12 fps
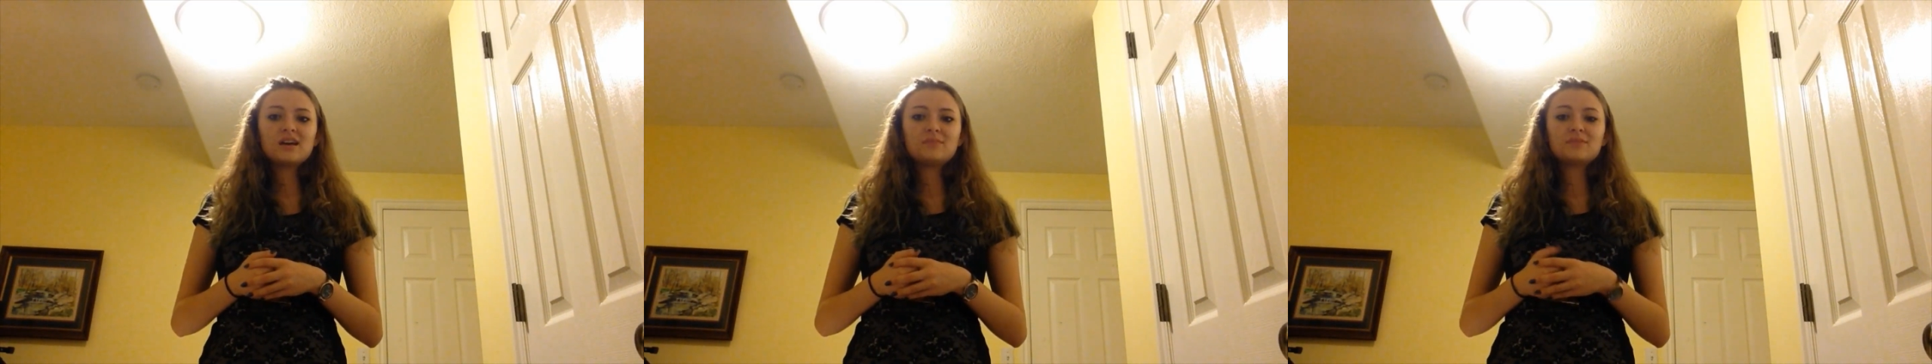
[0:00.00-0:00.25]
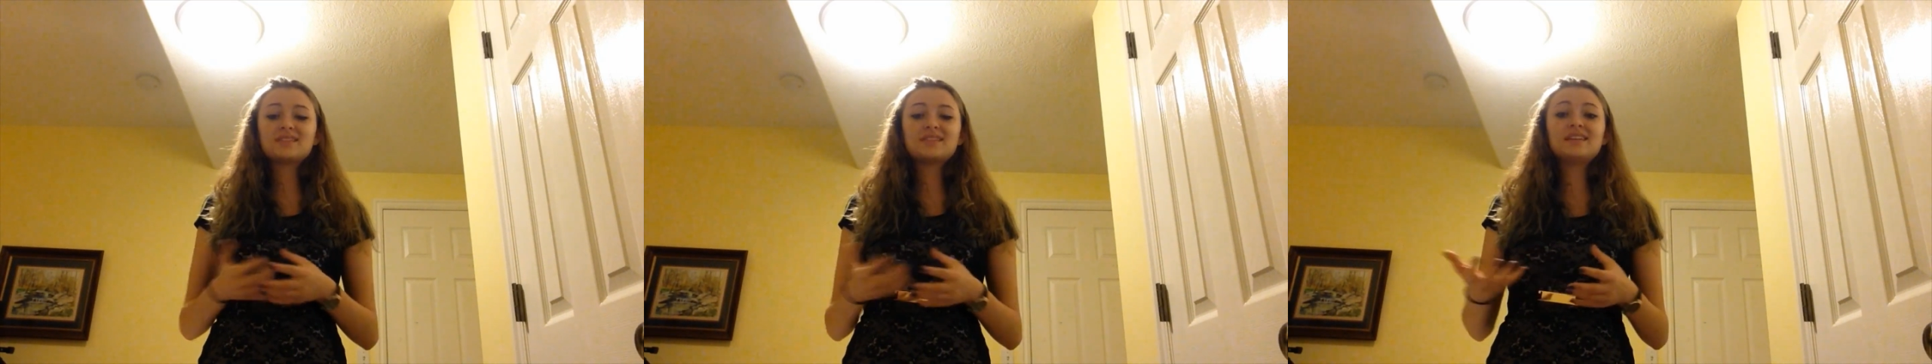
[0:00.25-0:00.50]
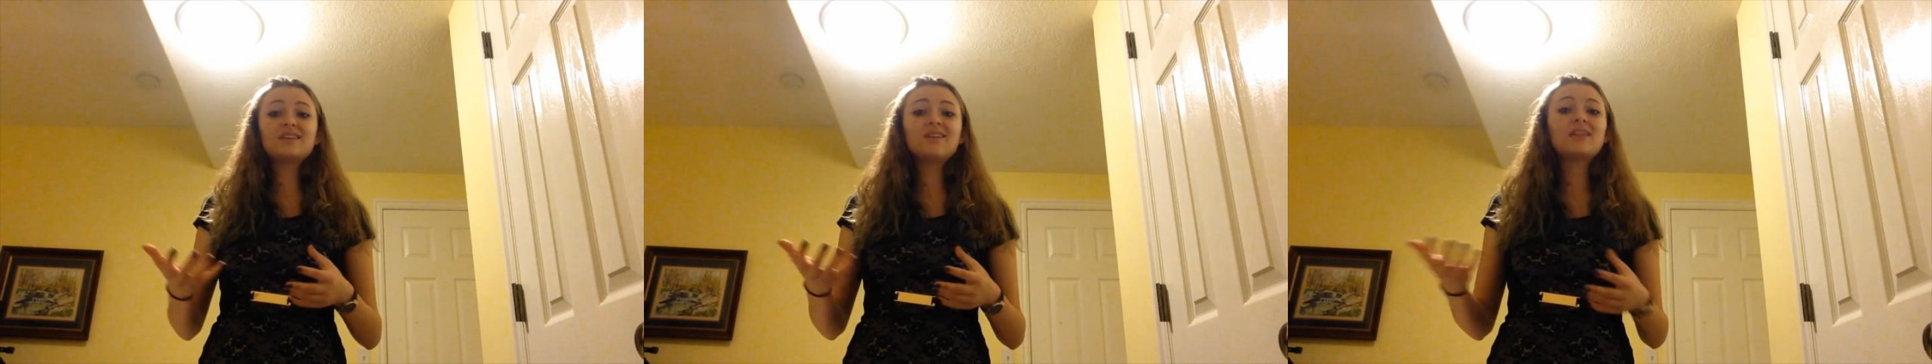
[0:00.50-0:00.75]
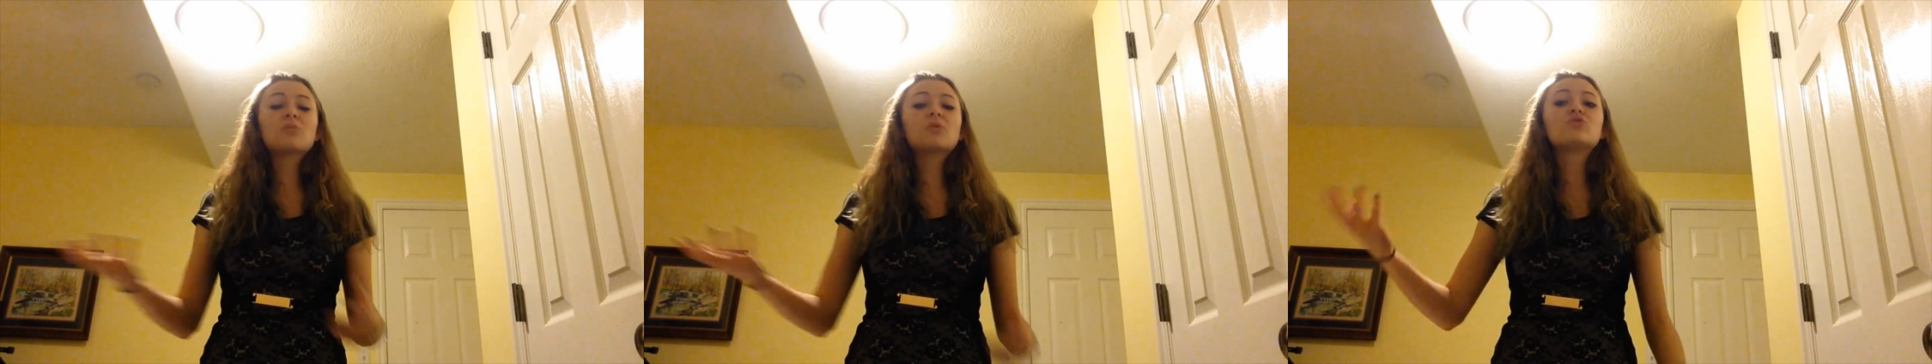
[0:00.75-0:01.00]
But still,
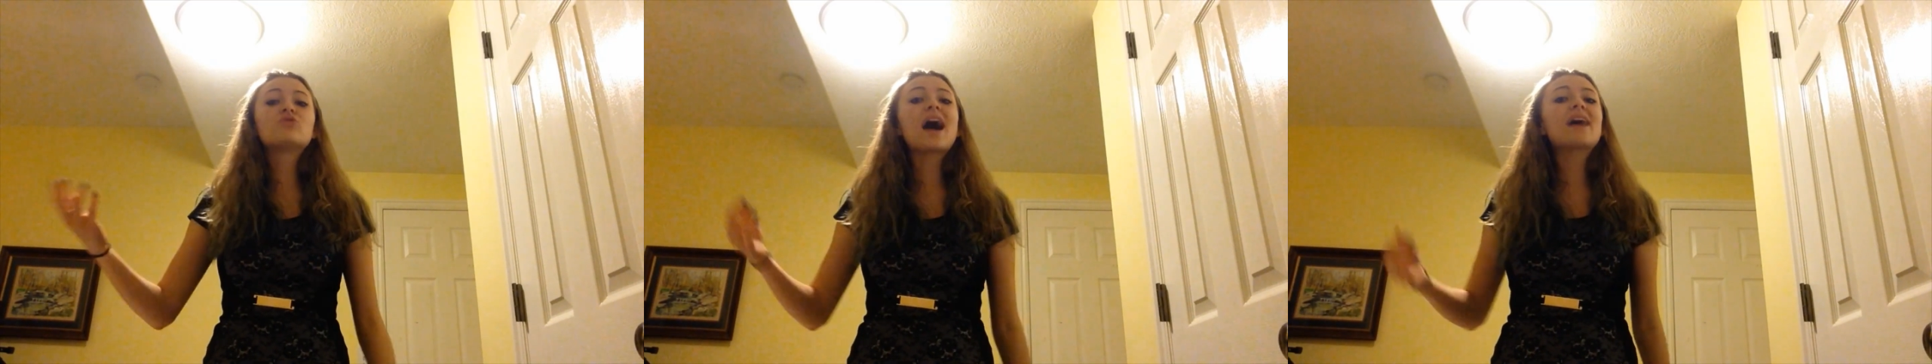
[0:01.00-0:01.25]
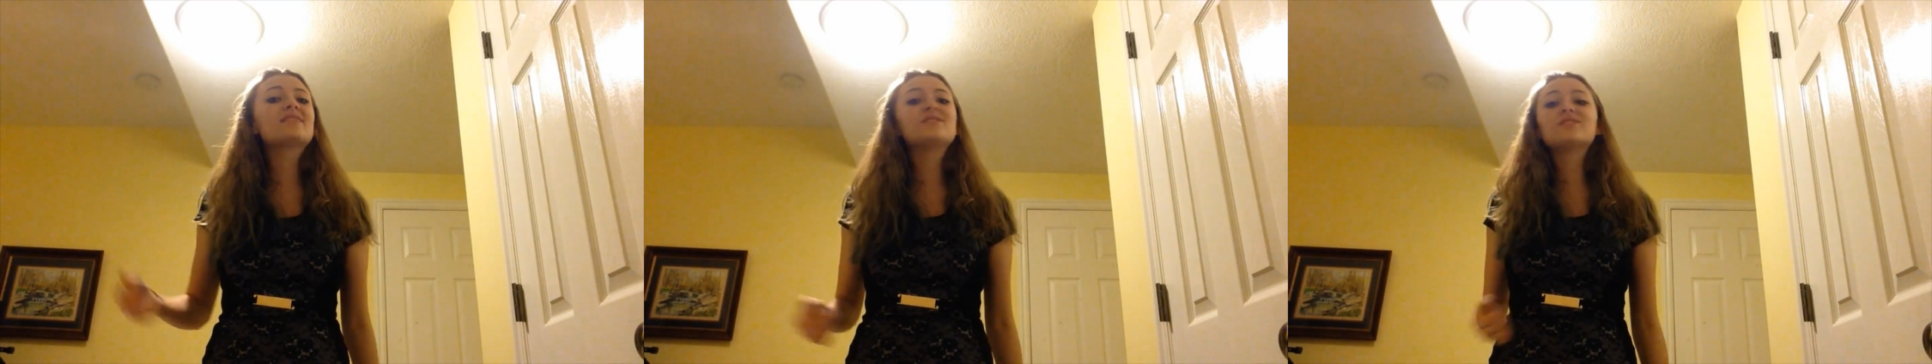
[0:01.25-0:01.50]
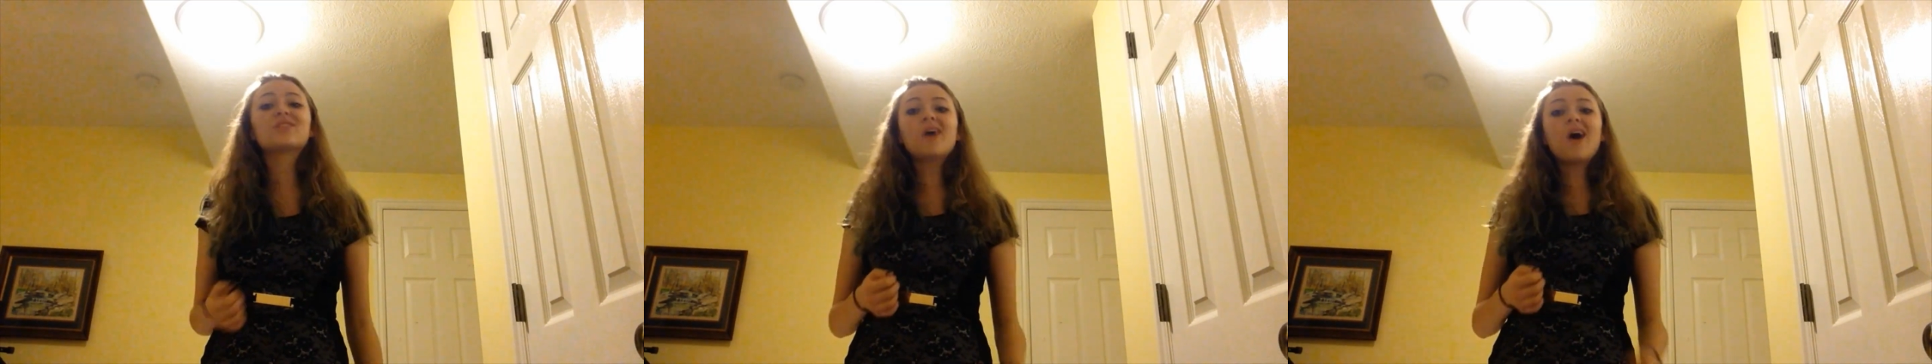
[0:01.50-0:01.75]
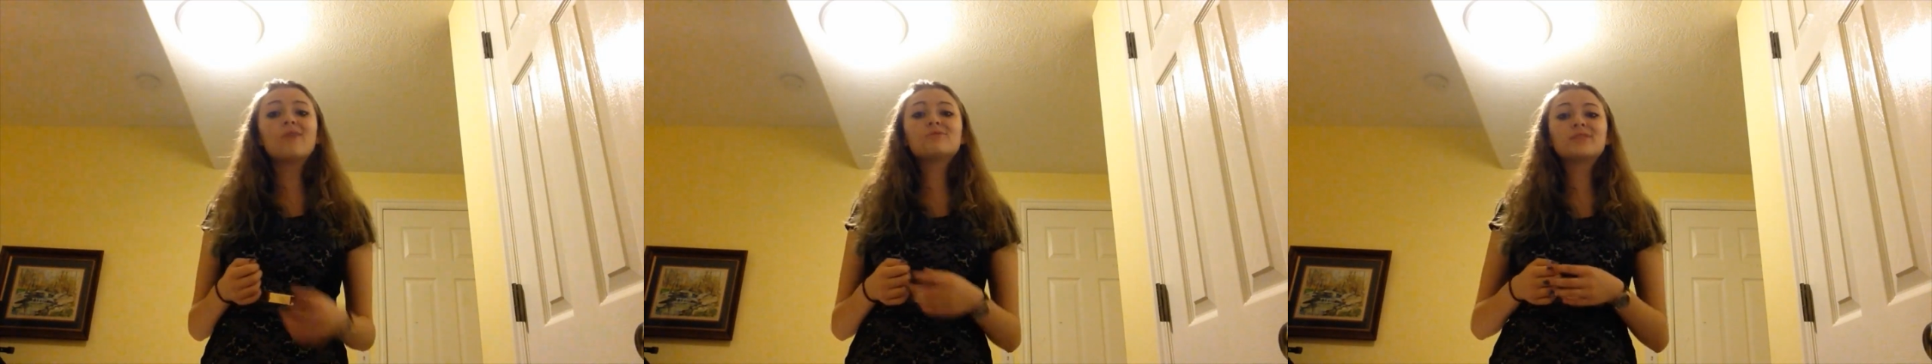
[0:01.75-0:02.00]
they were dragged into the
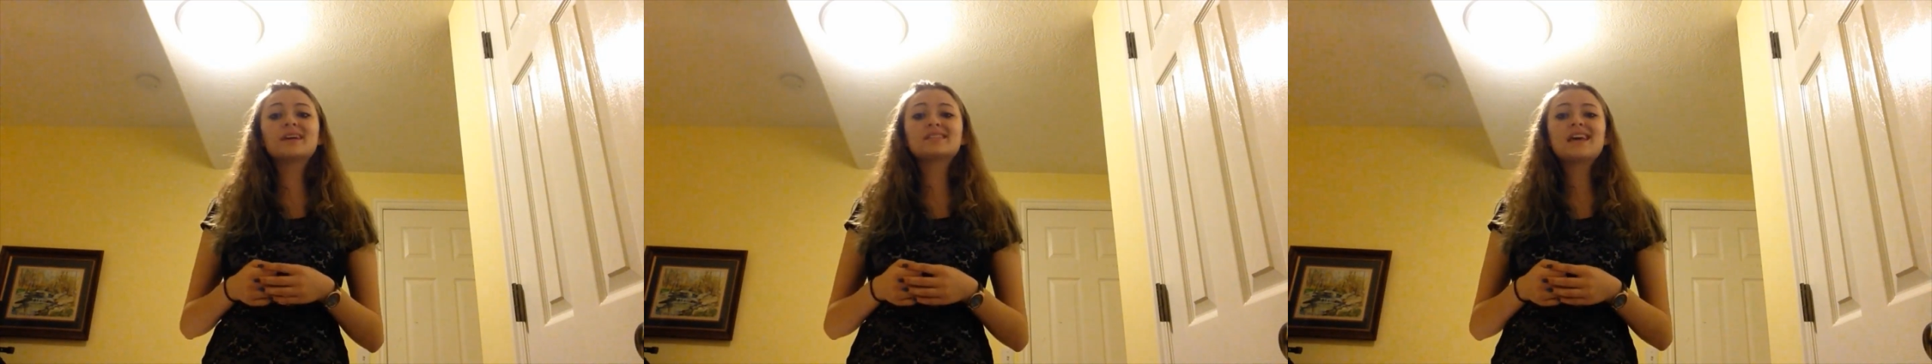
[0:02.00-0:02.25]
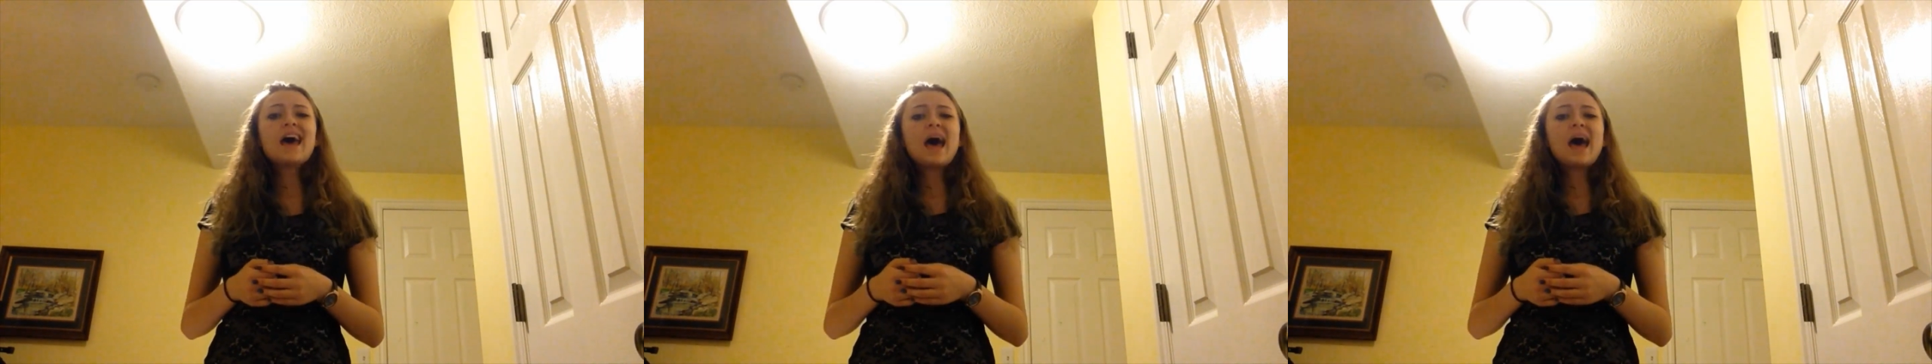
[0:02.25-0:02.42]
conflict